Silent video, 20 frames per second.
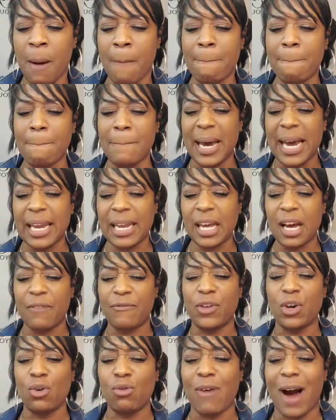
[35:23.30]
Many
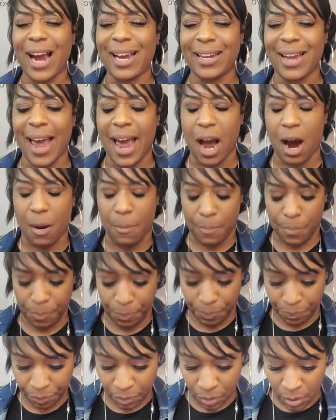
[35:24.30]
of you right now,
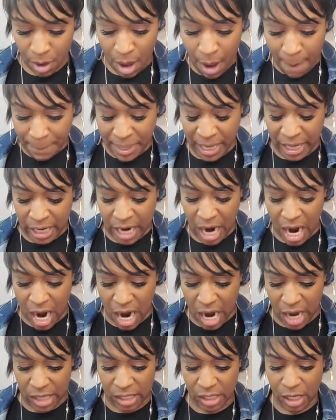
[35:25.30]

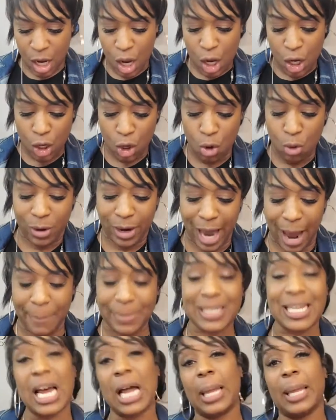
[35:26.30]
because you
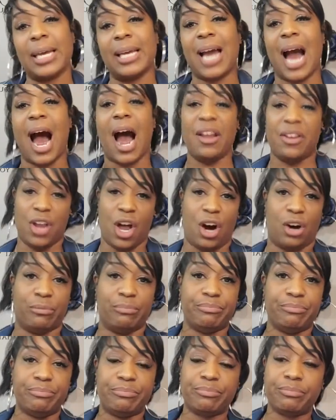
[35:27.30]
kept telling God no.
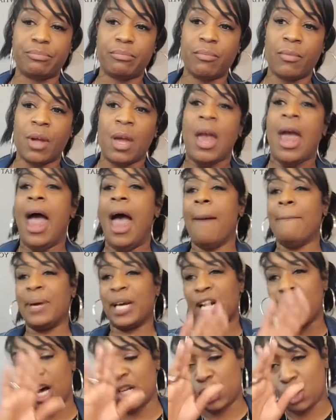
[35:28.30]
And
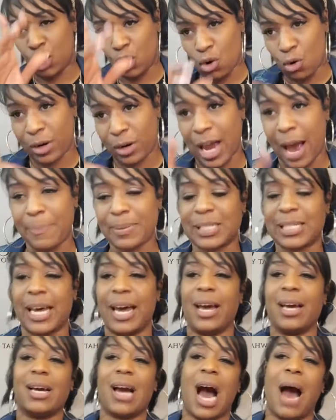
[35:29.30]
because you kept
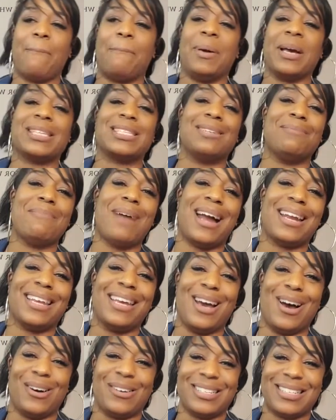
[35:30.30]
saying, God, pick
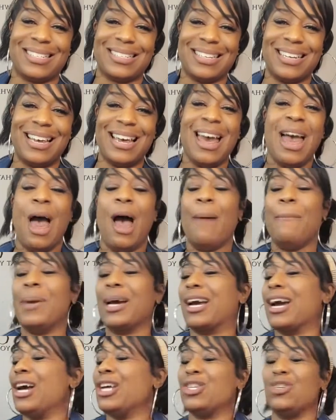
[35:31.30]
somebody else. And
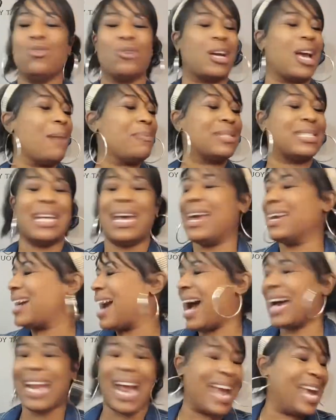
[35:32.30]
because you kept saying,
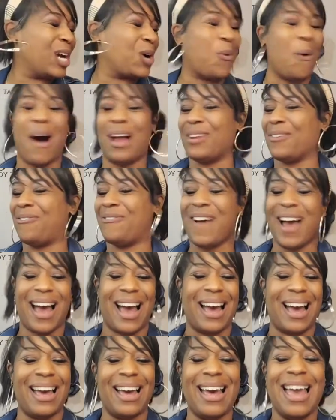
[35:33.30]
God, I ain't
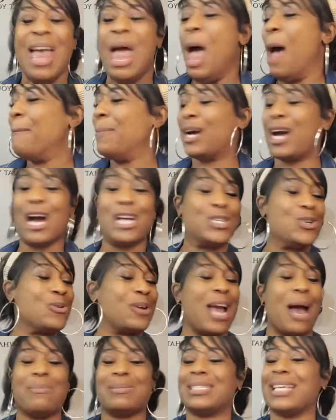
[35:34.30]
qualified. And because you
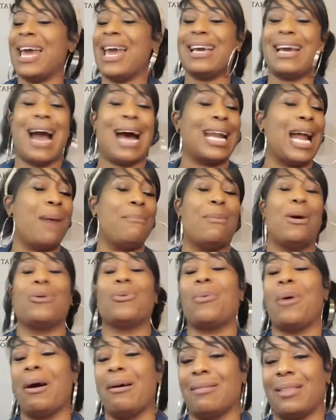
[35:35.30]
kept saying, God, I'm
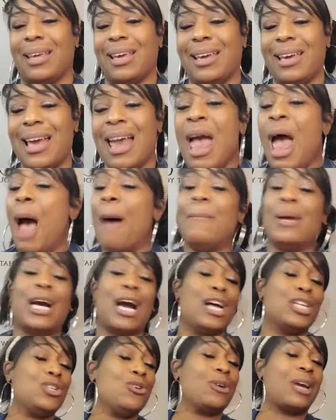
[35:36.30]
unworthy. And
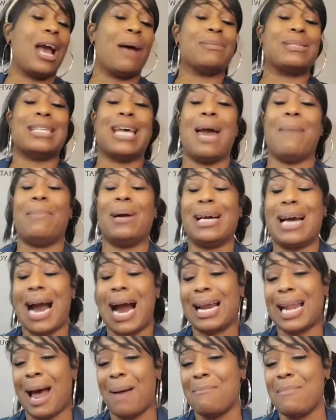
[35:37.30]
because you kept saying, but
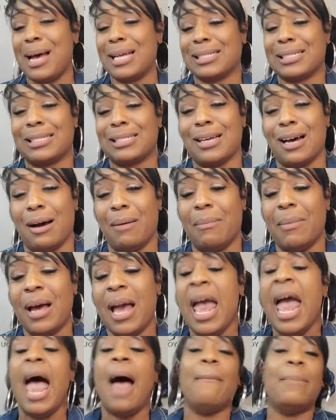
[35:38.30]
God, I messed up.
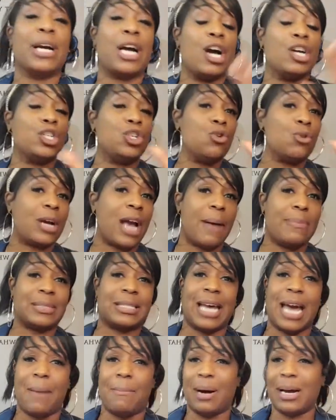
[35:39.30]
And because you kept
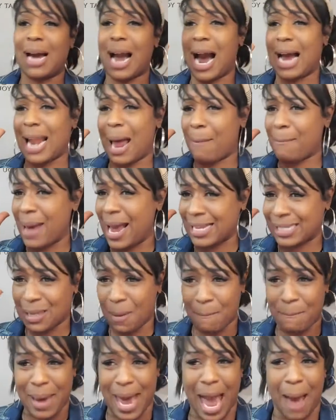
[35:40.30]
saying, but God, I made
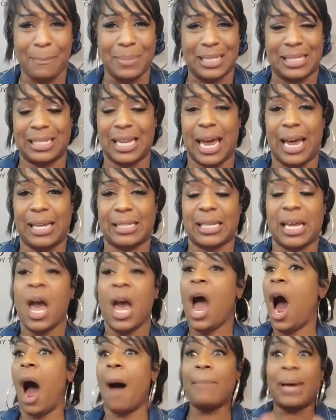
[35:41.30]
some bad mistakes.
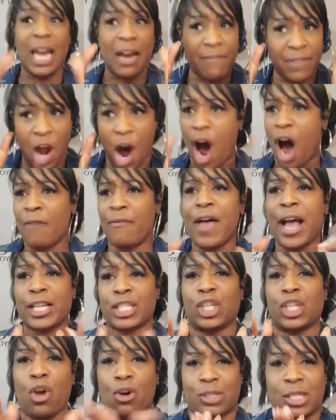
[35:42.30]
I'm giving all the
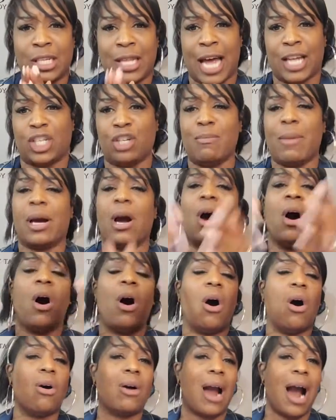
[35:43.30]
excuses that you make.
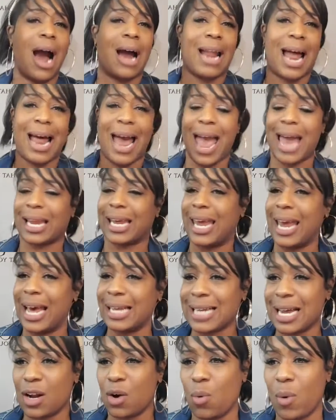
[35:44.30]
Oh, God, I had
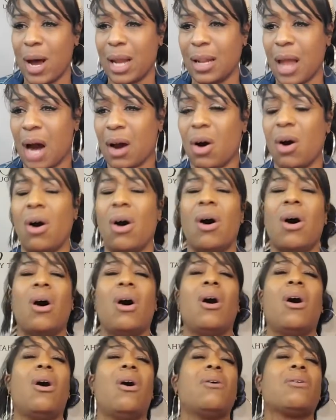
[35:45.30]
kids out of wedlock.
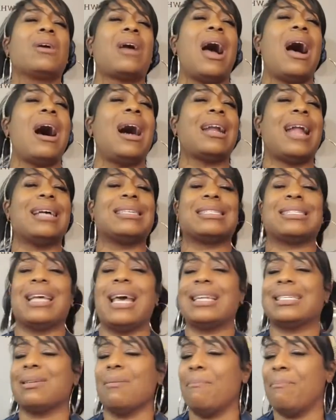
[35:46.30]
Oh, God, I
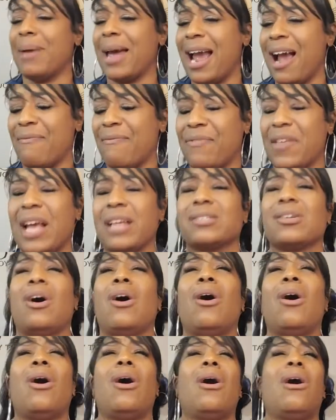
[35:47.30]
said some bad things.
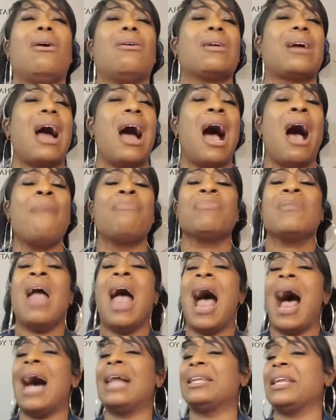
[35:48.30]
Oh, God,
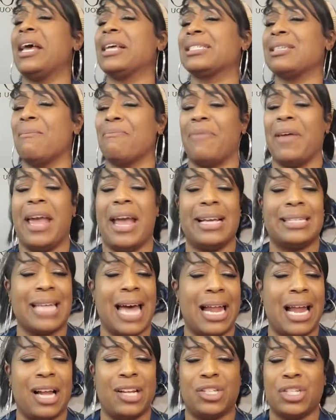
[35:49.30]
I did some things
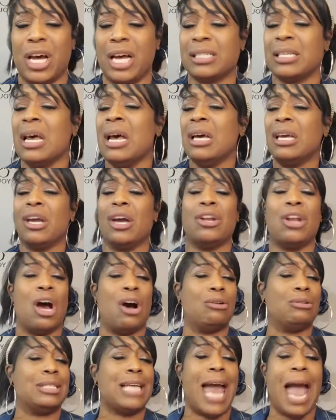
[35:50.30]
that are just, you
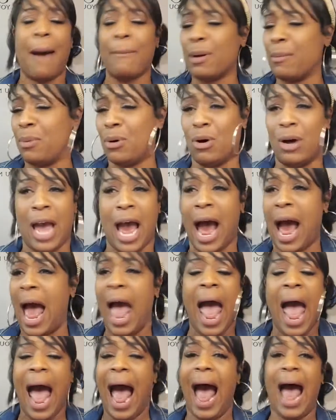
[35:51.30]
know, damnable.
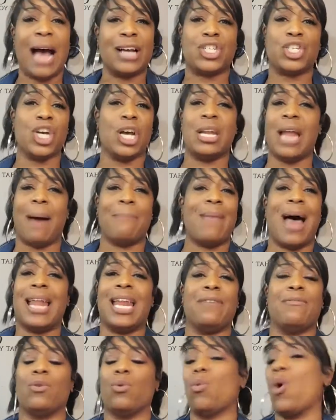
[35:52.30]
I shouldn't. I'm not
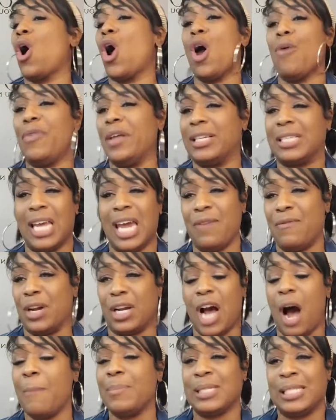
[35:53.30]
even worthy to even
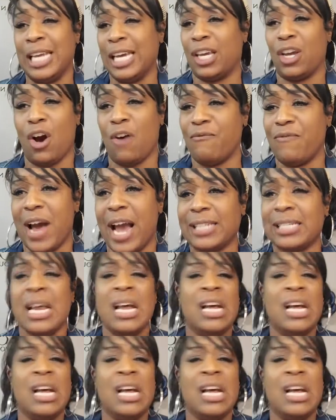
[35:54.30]
come stick your face.